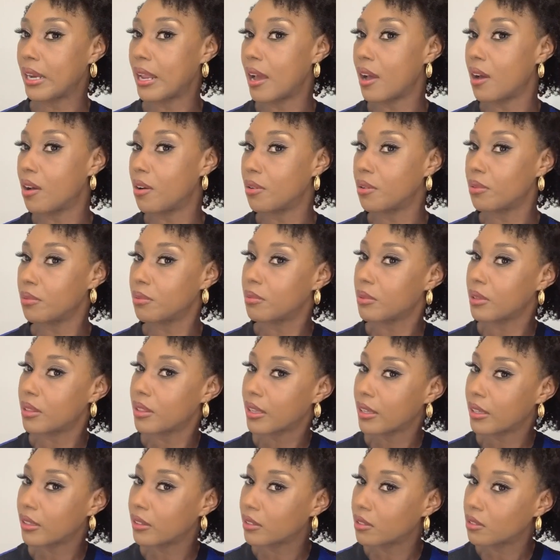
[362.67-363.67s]
out with
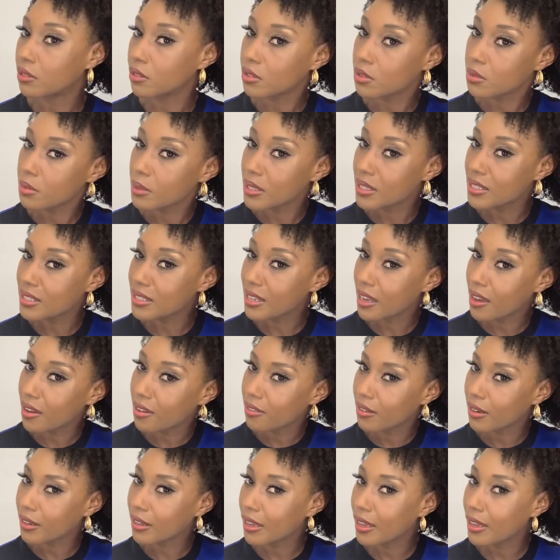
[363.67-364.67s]
like a little twist
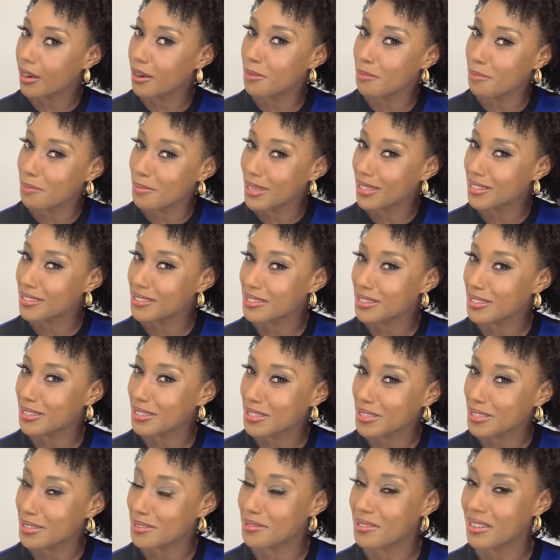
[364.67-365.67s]
out. I kind of mix the
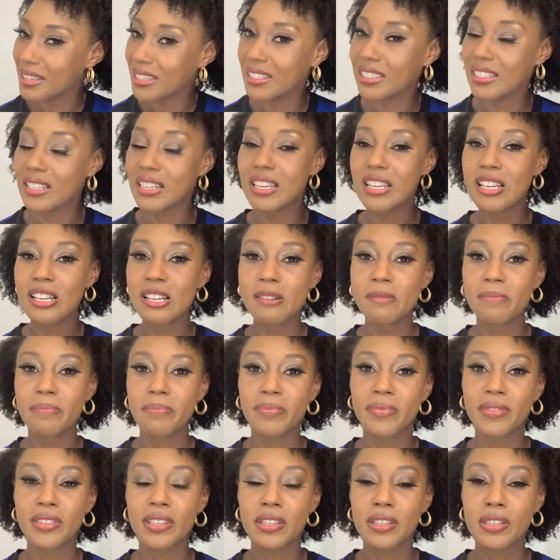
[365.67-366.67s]
two in.
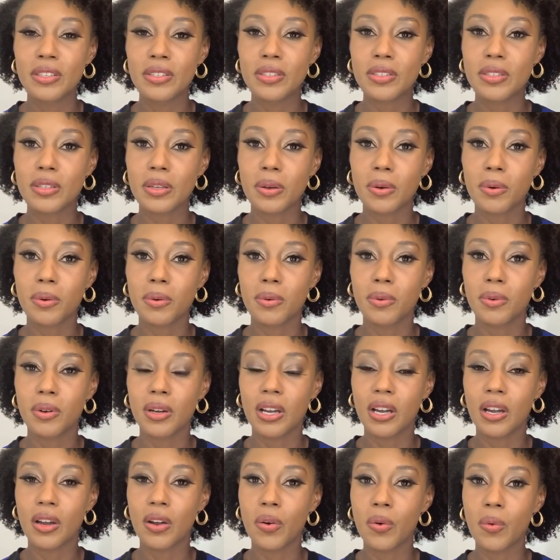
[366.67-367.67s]
So
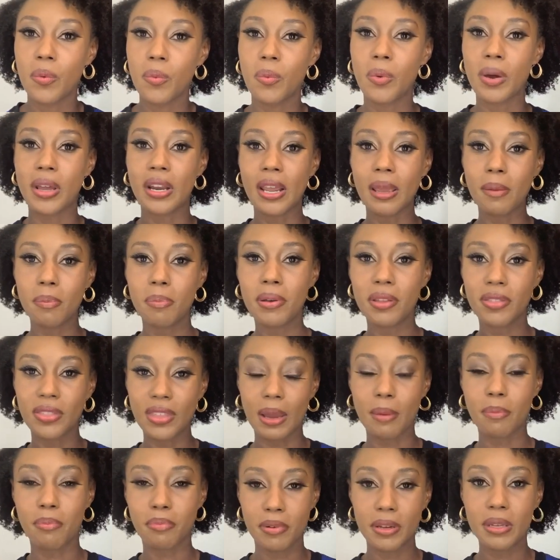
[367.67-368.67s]
when I put
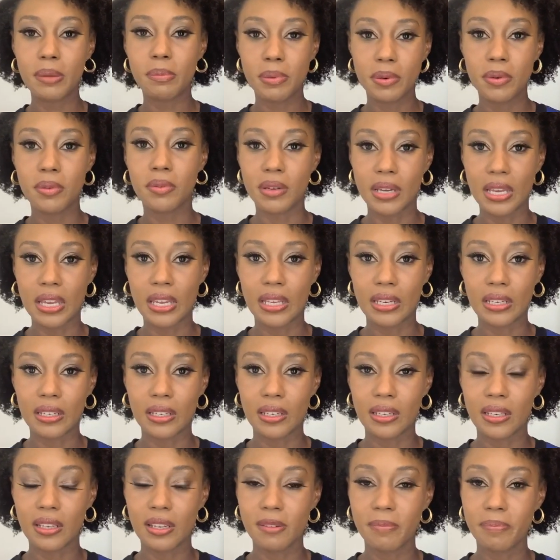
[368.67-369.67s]
that Pre-Poo
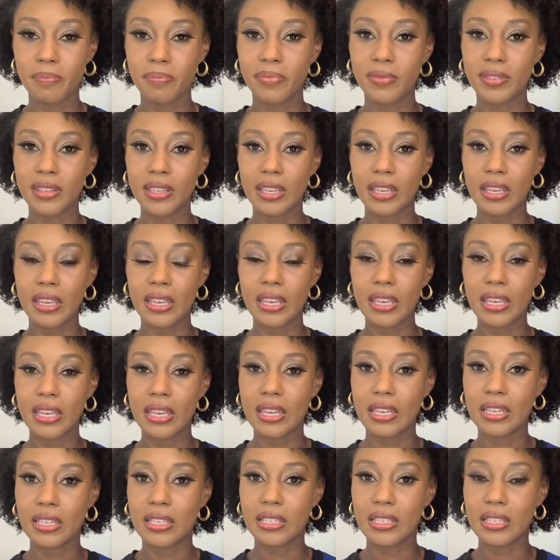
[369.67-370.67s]
in,
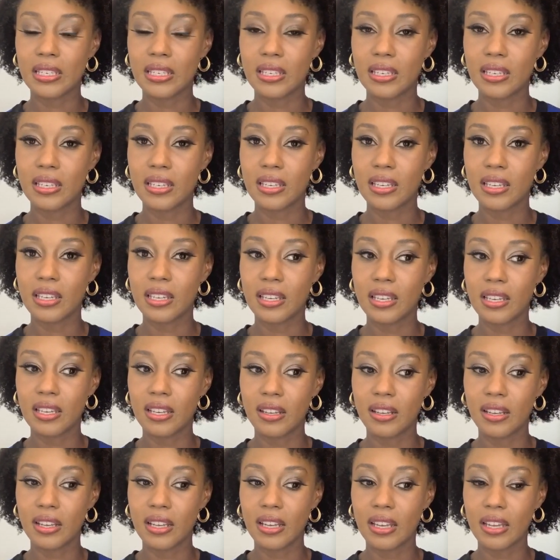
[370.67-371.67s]
it
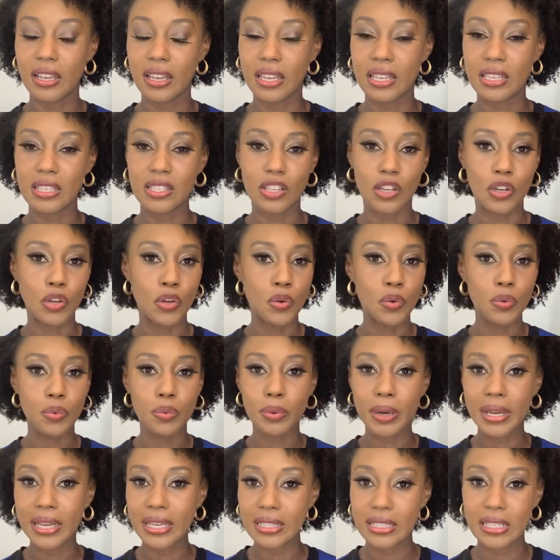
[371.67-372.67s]
is a
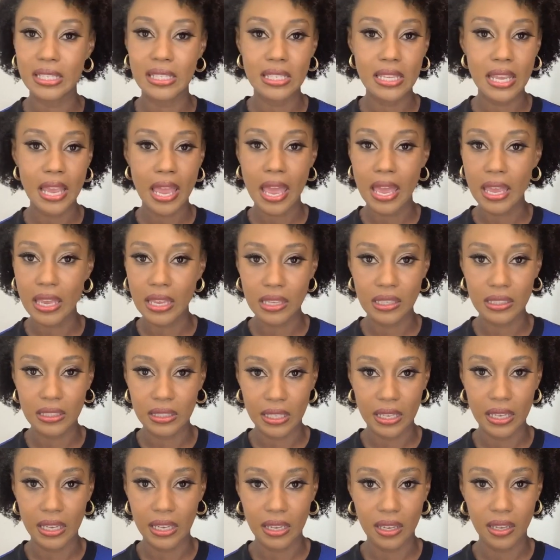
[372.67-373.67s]
great
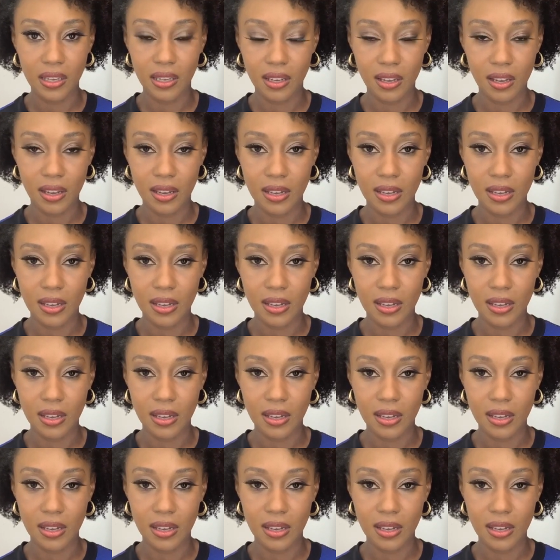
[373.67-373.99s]
detangling